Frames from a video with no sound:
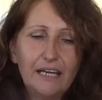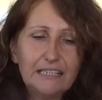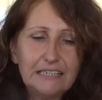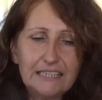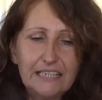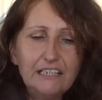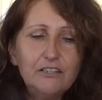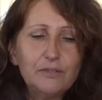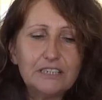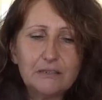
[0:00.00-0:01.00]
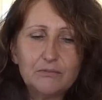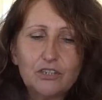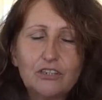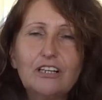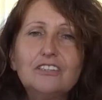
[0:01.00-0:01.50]
It is inner wisdom,
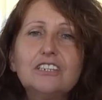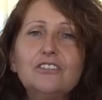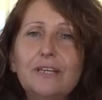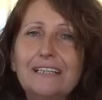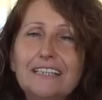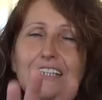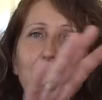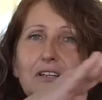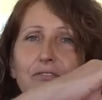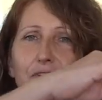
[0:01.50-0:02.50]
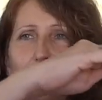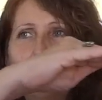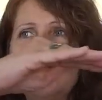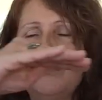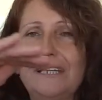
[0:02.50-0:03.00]
so concentrate. This month for
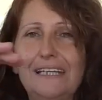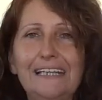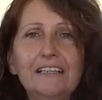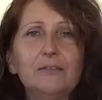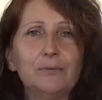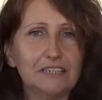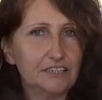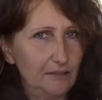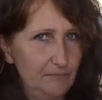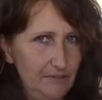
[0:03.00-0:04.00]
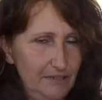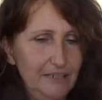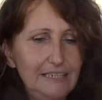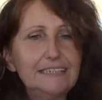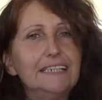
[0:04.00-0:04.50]
you will be inner wisdom.
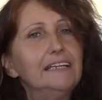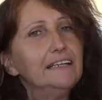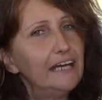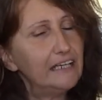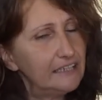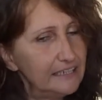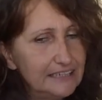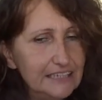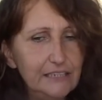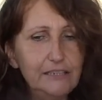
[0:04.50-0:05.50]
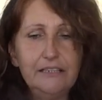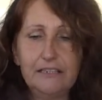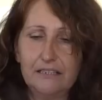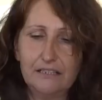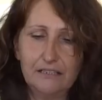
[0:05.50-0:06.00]
Let's stay there and let's see